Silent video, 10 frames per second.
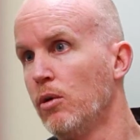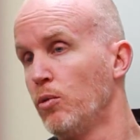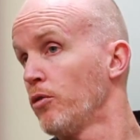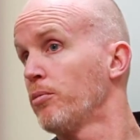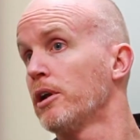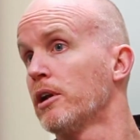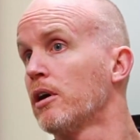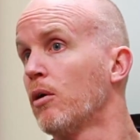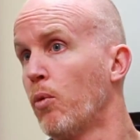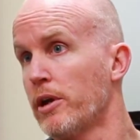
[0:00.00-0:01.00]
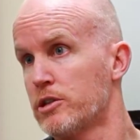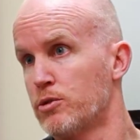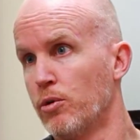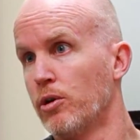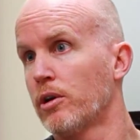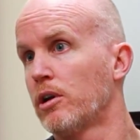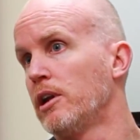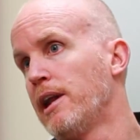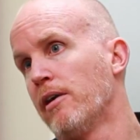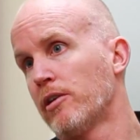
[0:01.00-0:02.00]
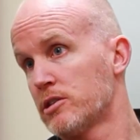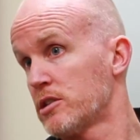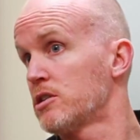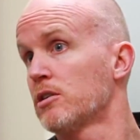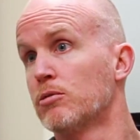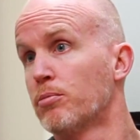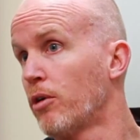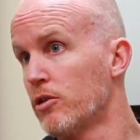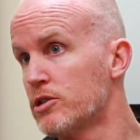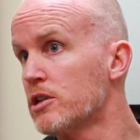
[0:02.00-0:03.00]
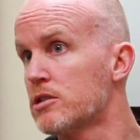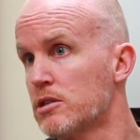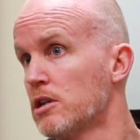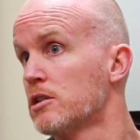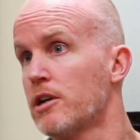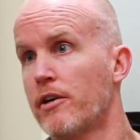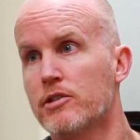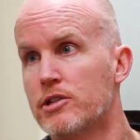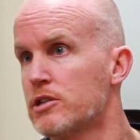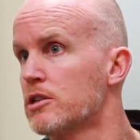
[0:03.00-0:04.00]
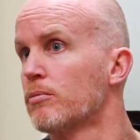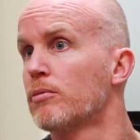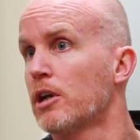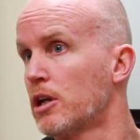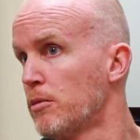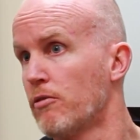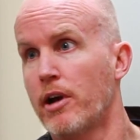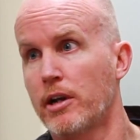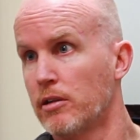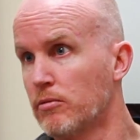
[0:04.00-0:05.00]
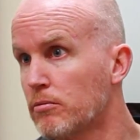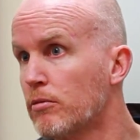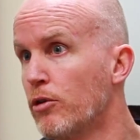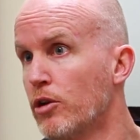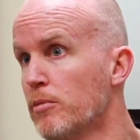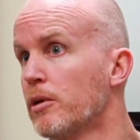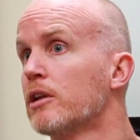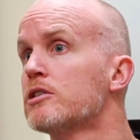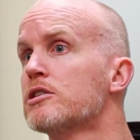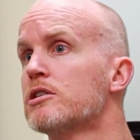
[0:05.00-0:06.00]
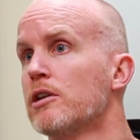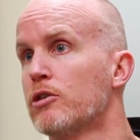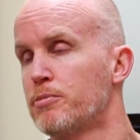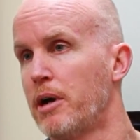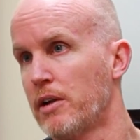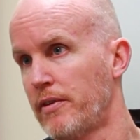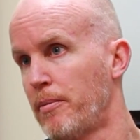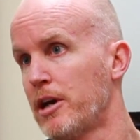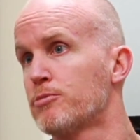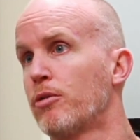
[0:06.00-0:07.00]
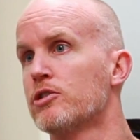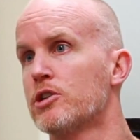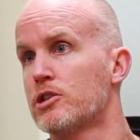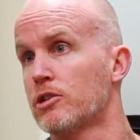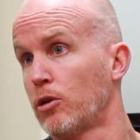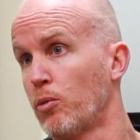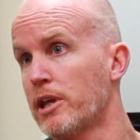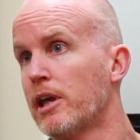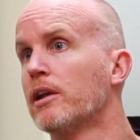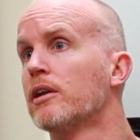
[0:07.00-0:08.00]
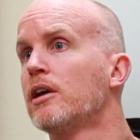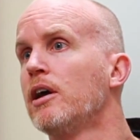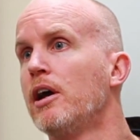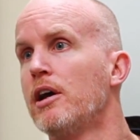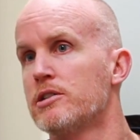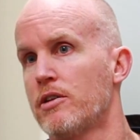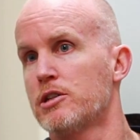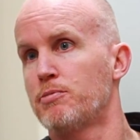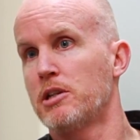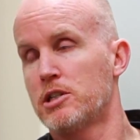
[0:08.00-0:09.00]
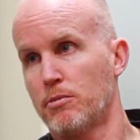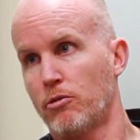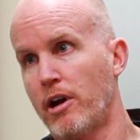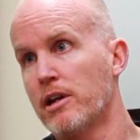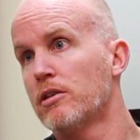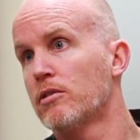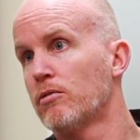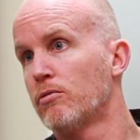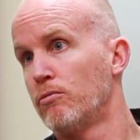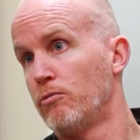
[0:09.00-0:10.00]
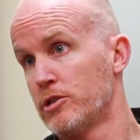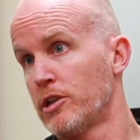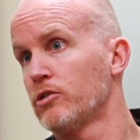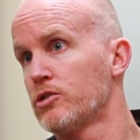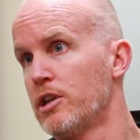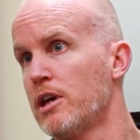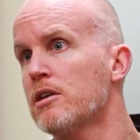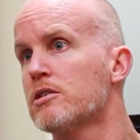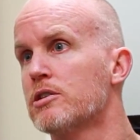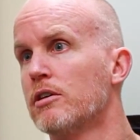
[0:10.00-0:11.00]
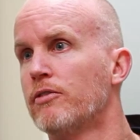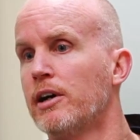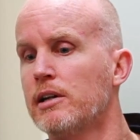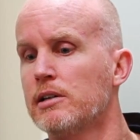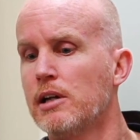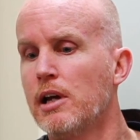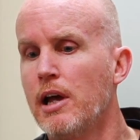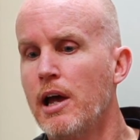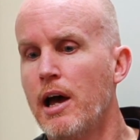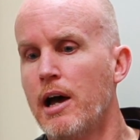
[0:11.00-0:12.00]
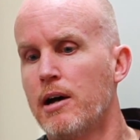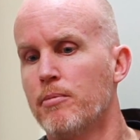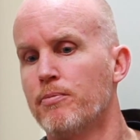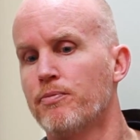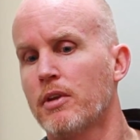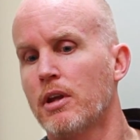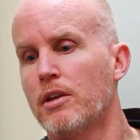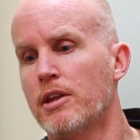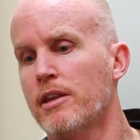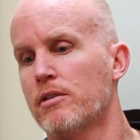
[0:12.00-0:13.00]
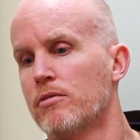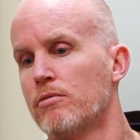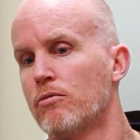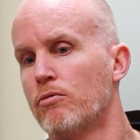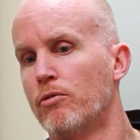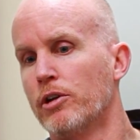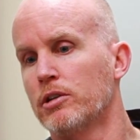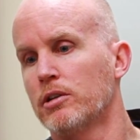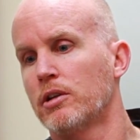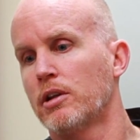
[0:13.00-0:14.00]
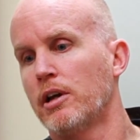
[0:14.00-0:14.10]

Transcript: would have been a week's work, and now it is a single process inside the system that can be run in 30 minutes, as part of our batch processing on a weekend. So there's been some great results there so far. The other real